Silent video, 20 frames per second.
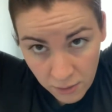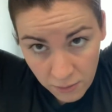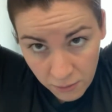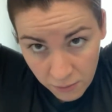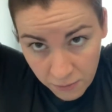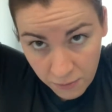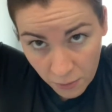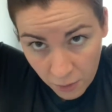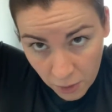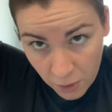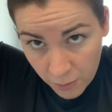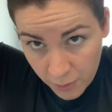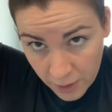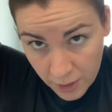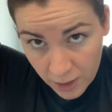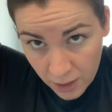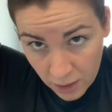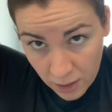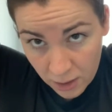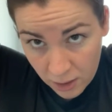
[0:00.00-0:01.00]

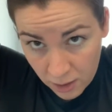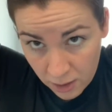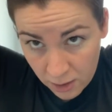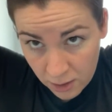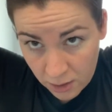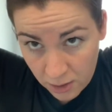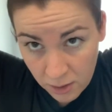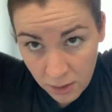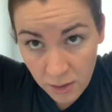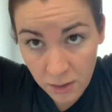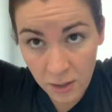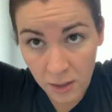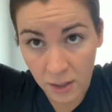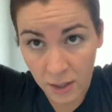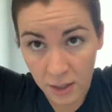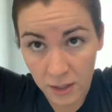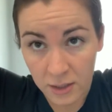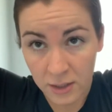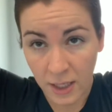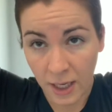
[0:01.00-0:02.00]
forward
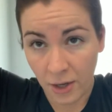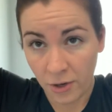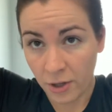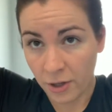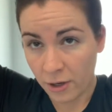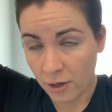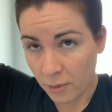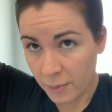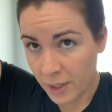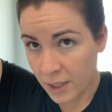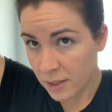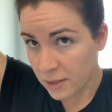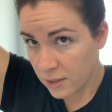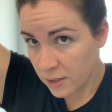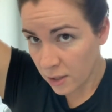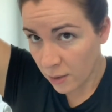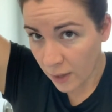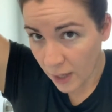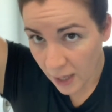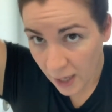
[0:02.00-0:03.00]
and down a little bit,
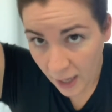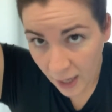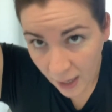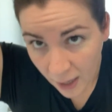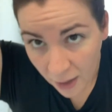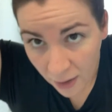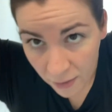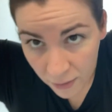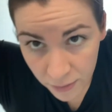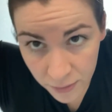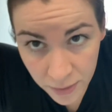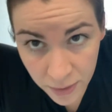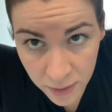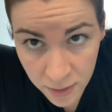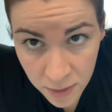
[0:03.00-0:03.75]
so I have